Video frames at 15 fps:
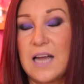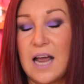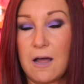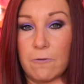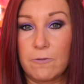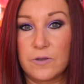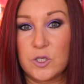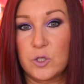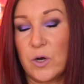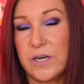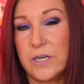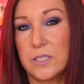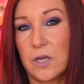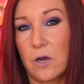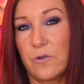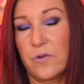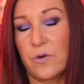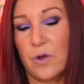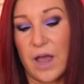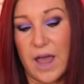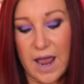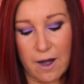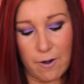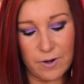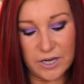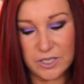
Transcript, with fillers: to how the straighteners go through your hair,